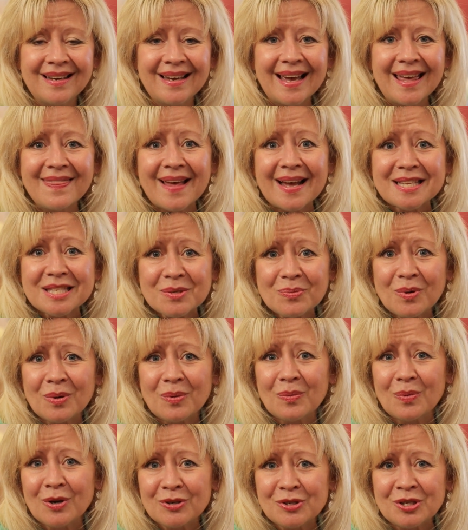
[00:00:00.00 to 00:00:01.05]
And that's
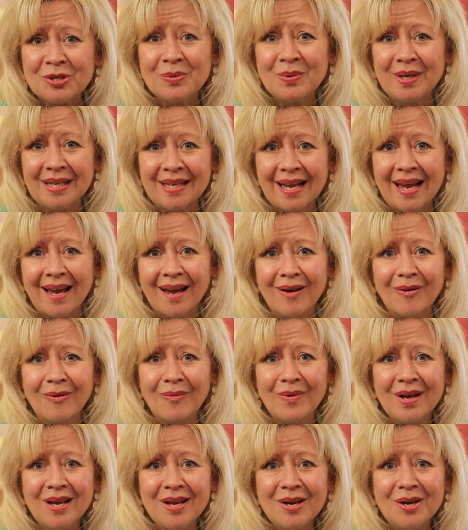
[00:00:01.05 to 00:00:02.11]
what we're doing
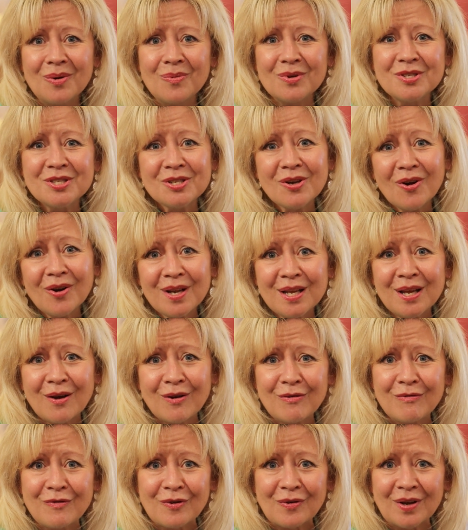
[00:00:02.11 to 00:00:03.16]
now. We're starting
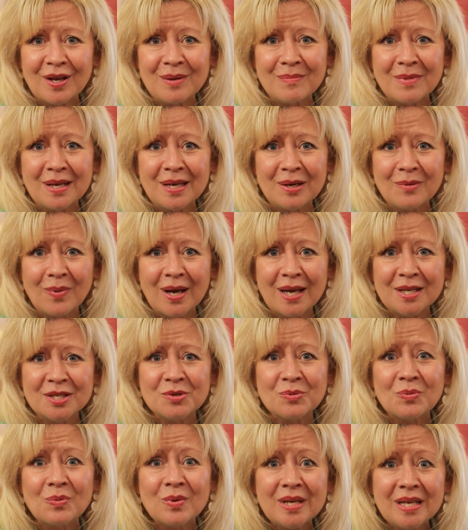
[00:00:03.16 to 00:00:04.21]
over in many
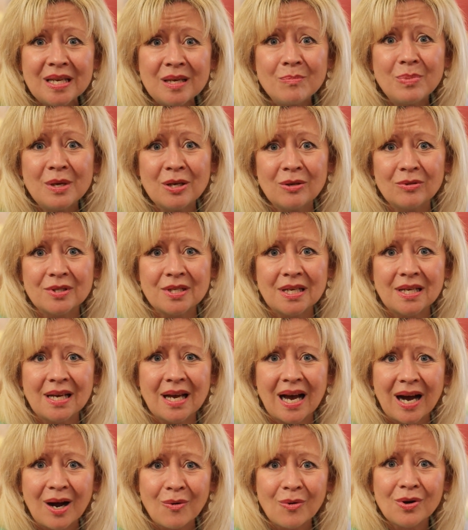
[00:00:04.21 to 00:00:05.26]
ways,
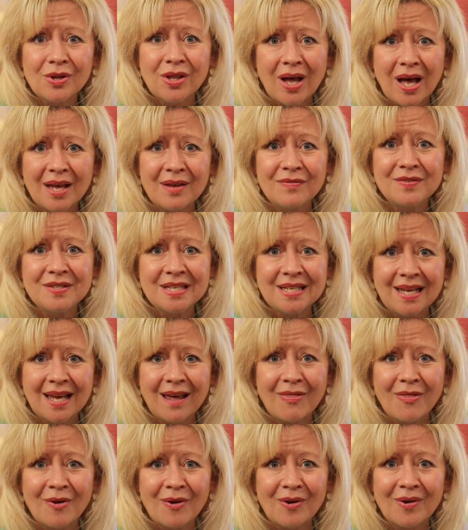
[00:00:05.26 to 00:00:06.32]
rebuilding our life
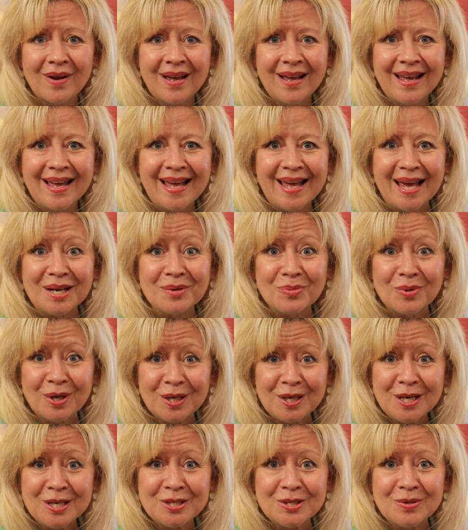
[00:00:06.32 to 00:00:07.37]
together. And we're
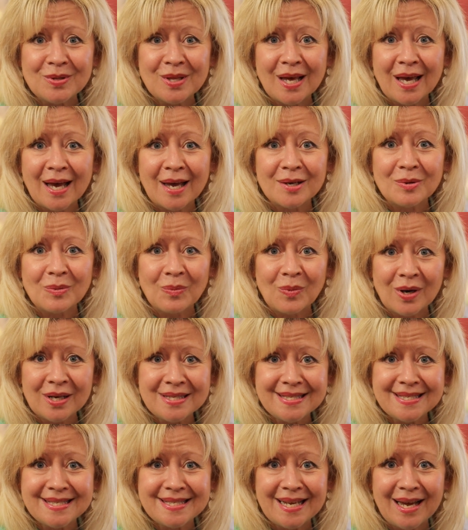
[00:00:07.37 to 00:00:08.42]
going to do that
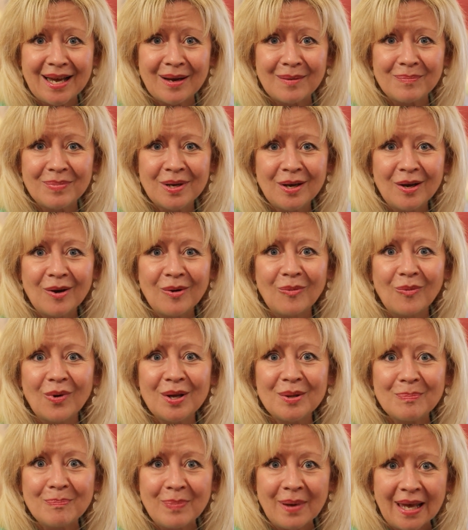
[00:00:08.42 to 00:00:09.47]
one step,
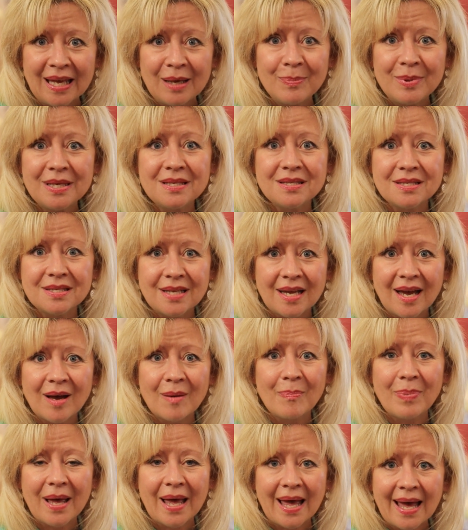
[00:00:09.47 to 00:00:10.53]
one baby
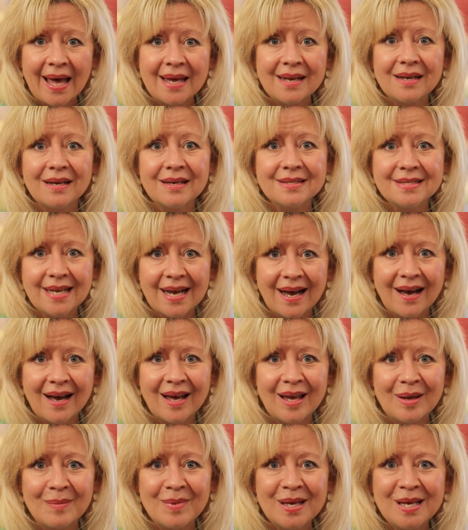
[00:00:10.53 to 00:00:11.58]
step at a
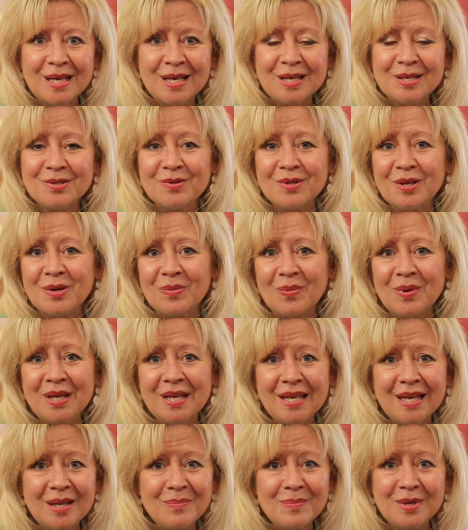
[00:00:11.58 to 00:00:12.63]
time, so that
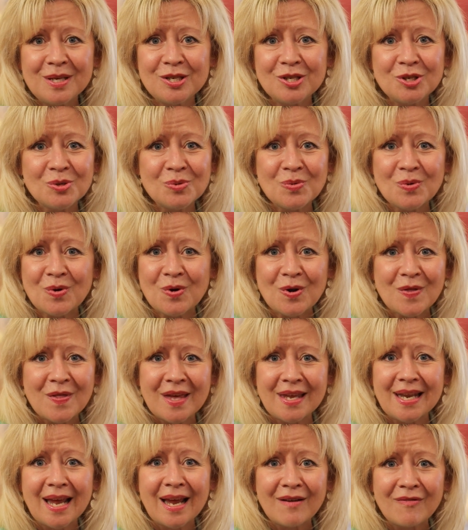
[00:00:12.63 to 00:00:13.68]
we can be sure
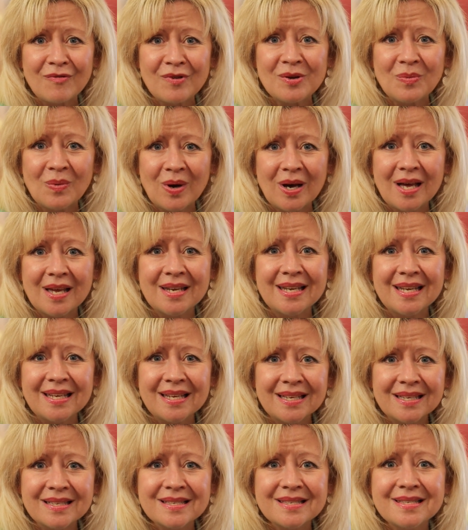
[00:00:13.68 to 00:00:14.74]
that everyone
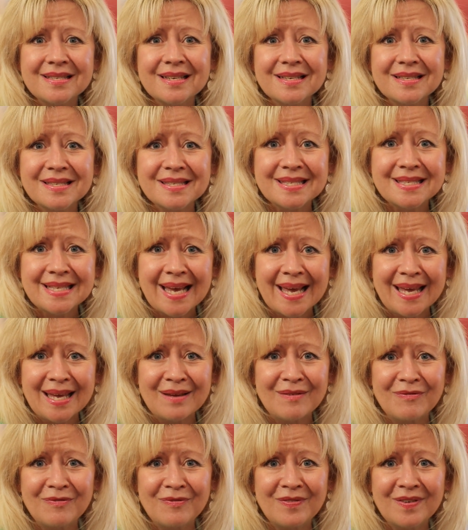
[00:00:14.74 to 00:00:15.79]
is
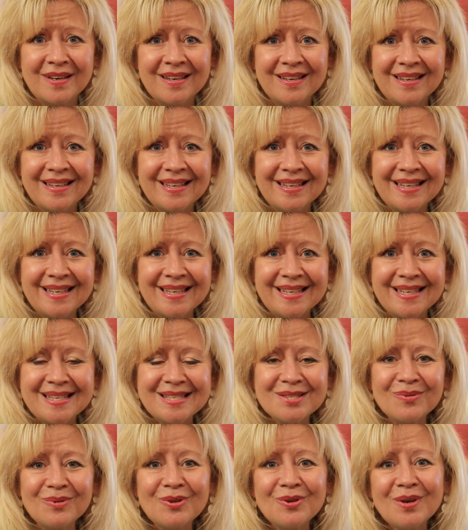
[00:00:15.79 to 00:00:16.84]
safe.
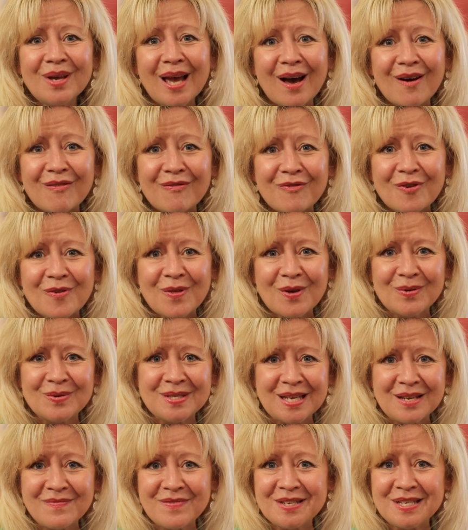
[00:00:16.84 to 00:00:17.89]
So look out for
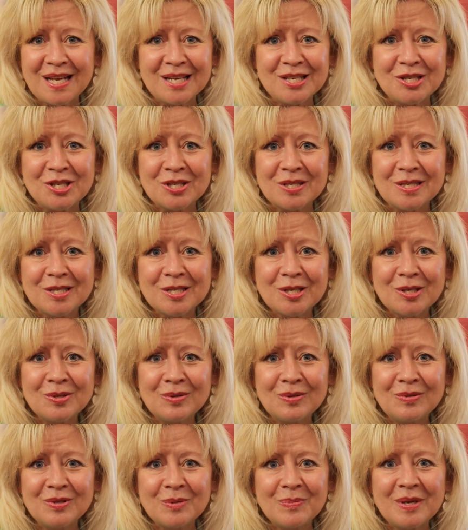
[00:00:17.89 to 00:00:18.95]
those invitations
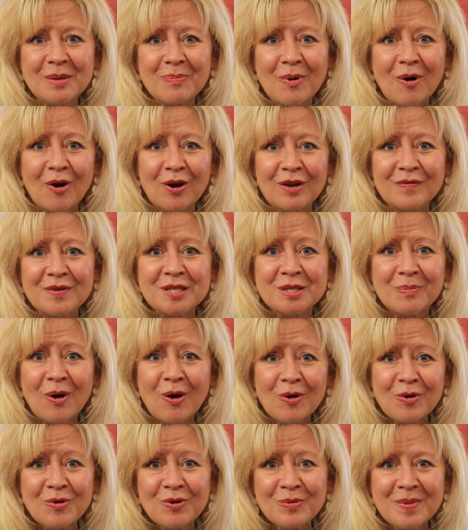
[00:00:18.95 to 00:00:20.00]
soon to be a part of a
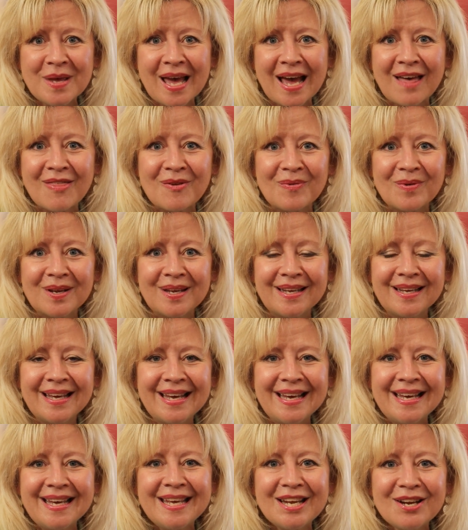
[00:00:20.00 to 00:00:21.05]
small group gathering
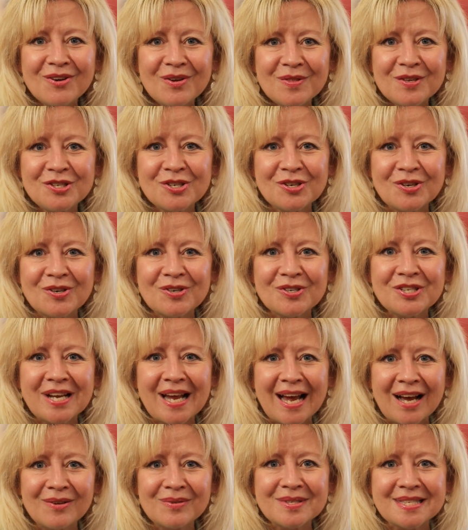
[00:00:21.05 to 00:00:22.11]
here at the church
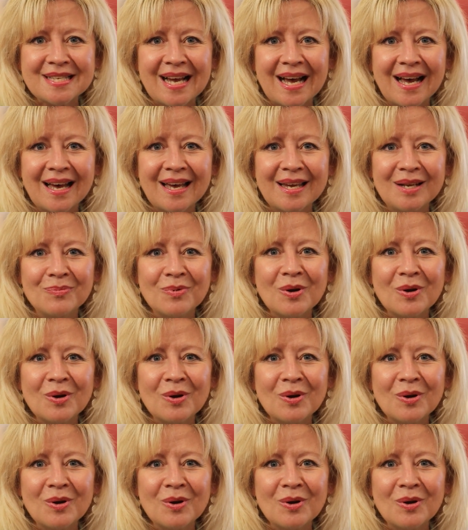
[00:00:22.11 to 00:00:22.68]
outside,